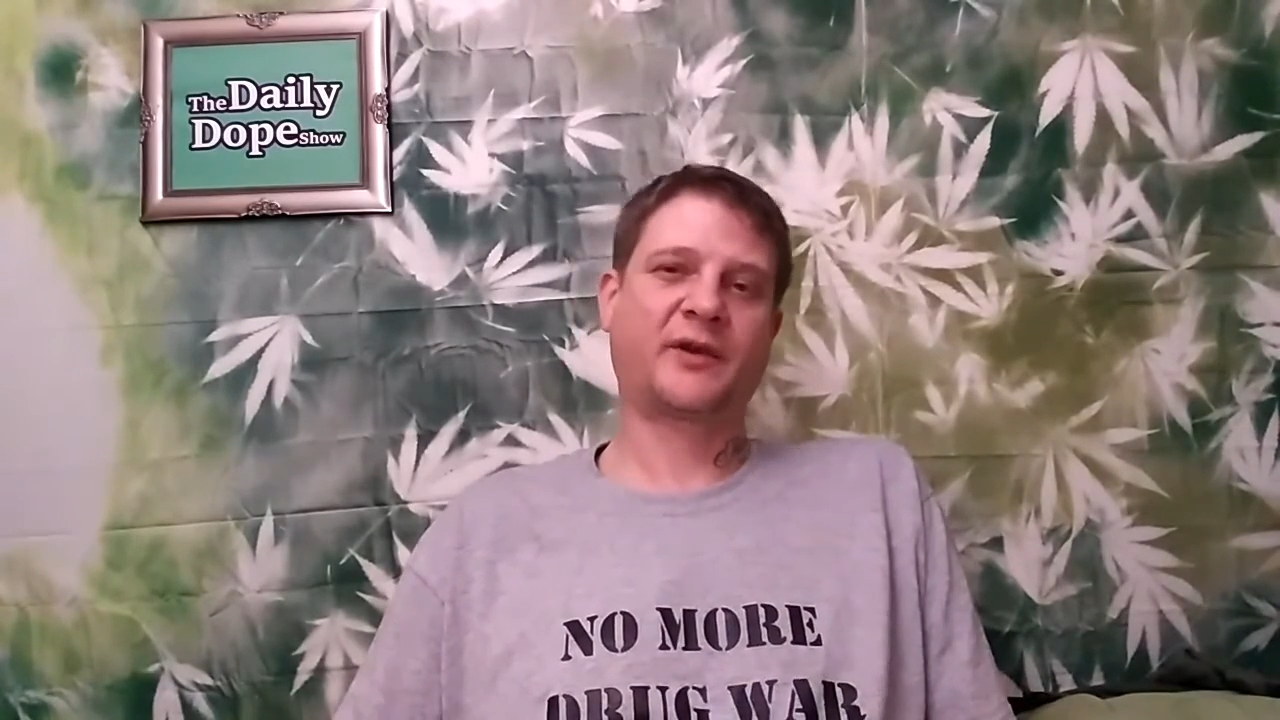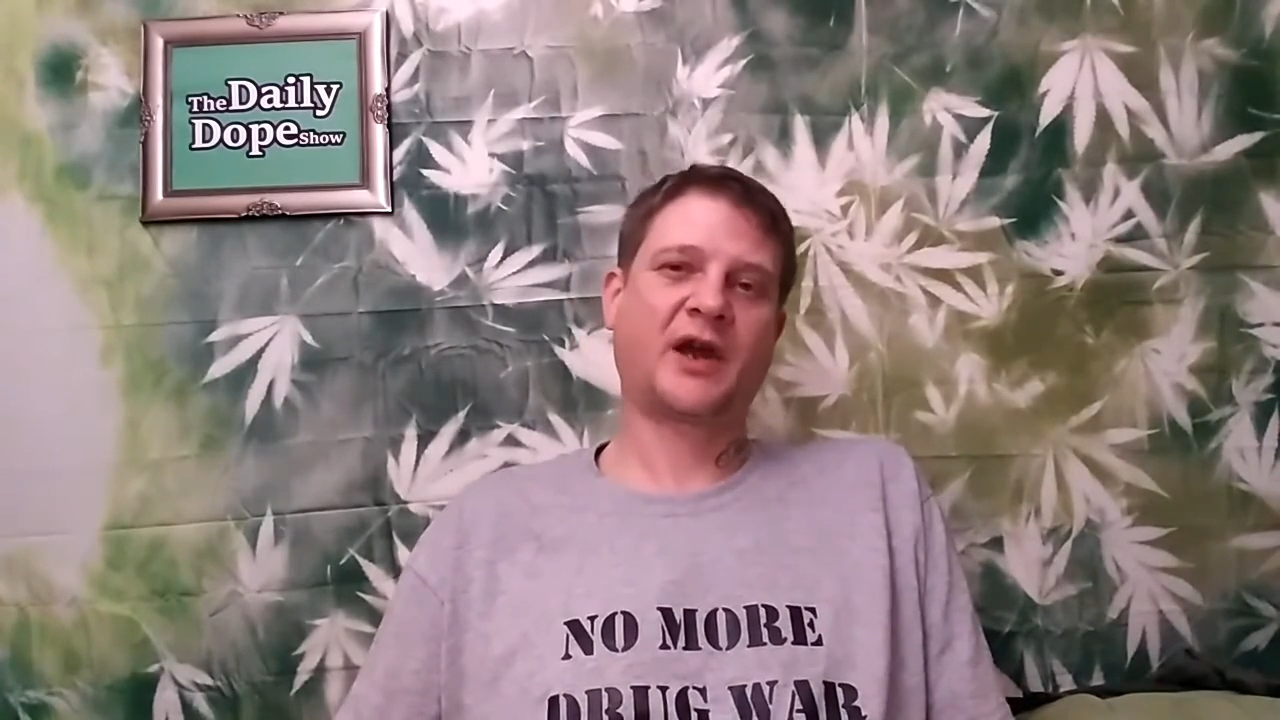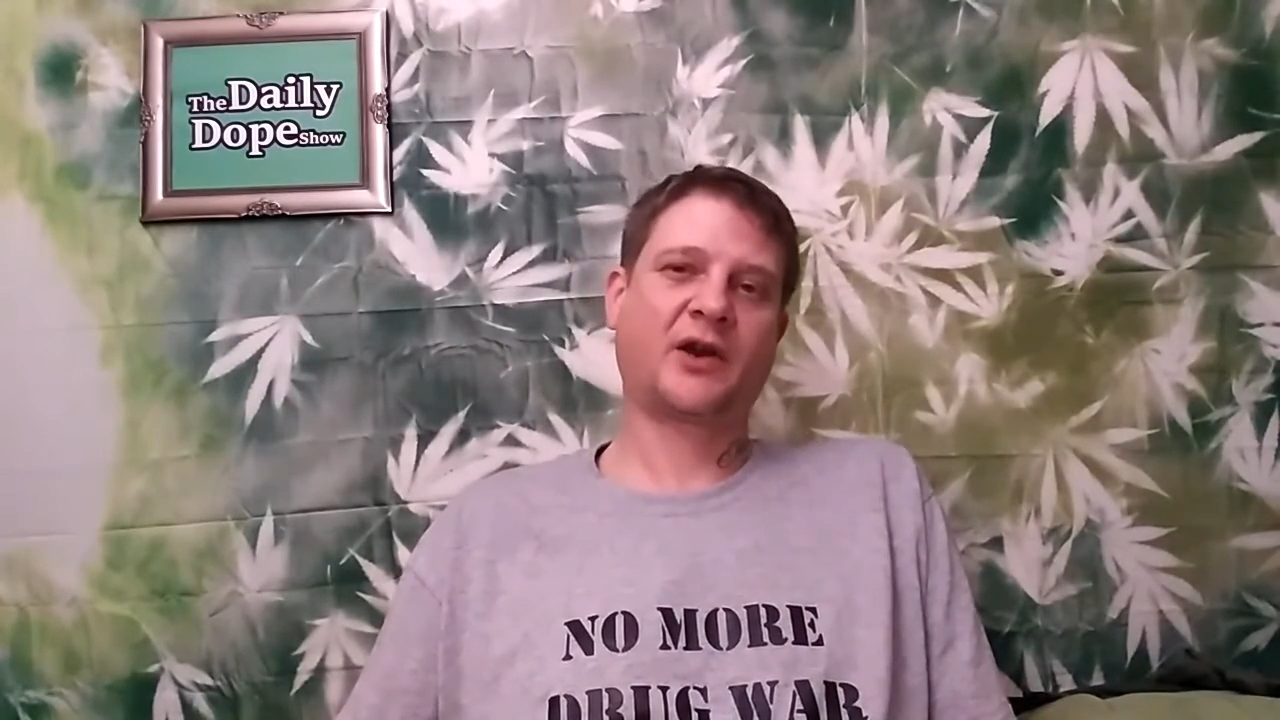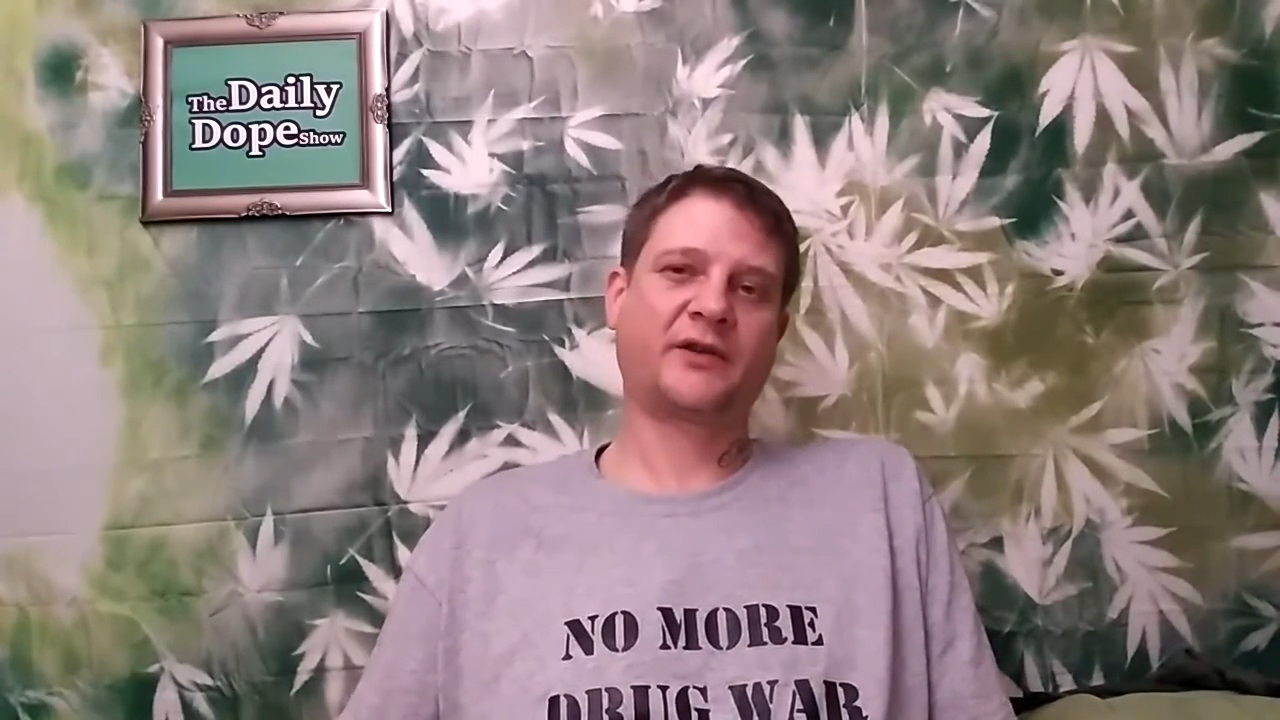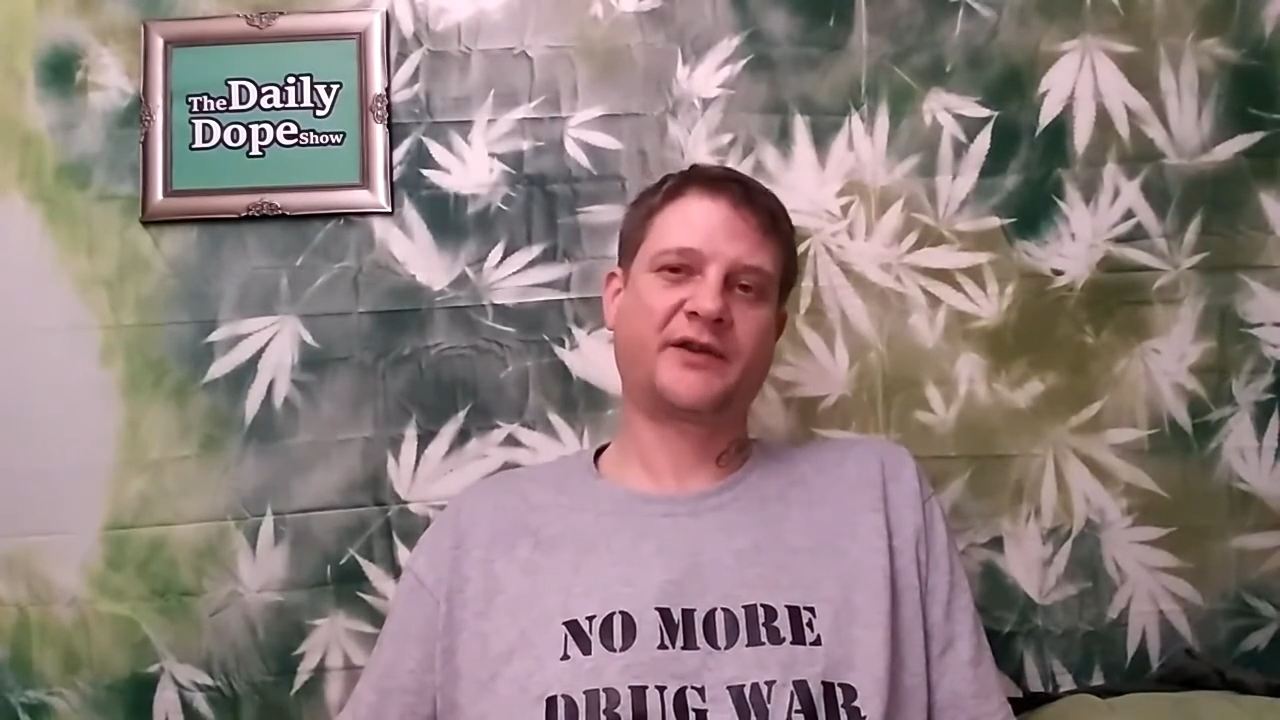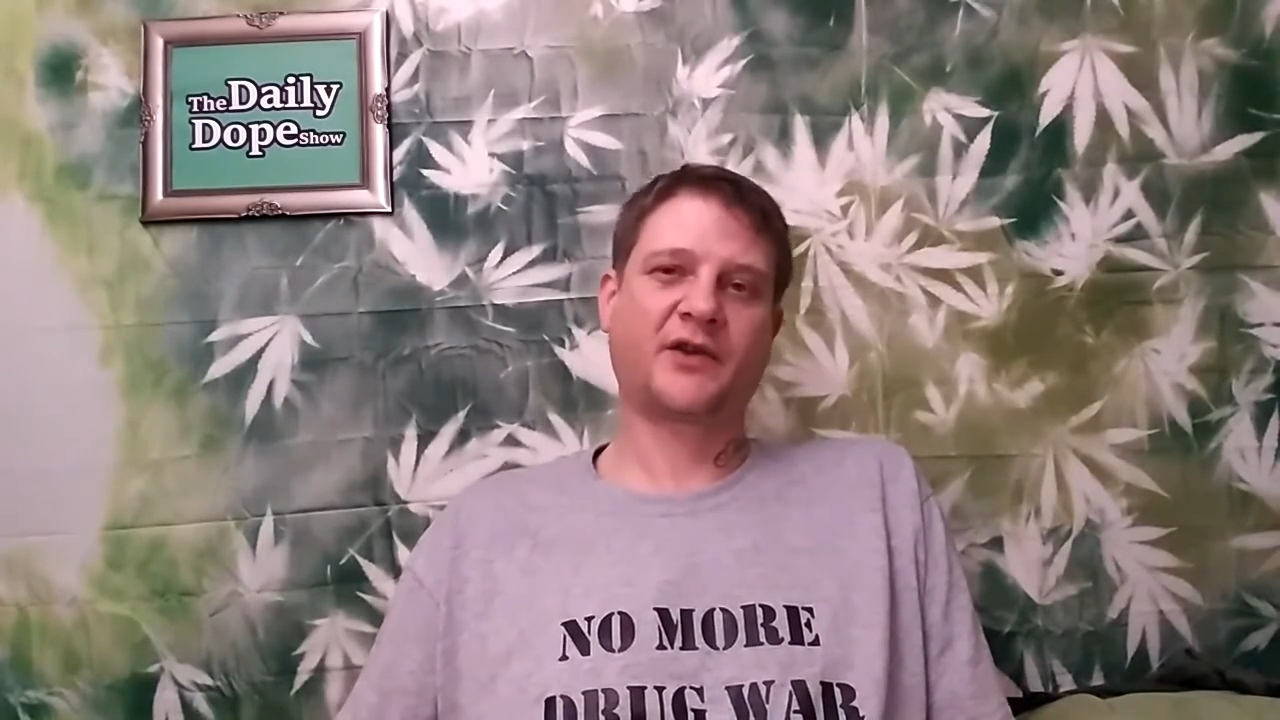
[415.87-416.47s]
We got all these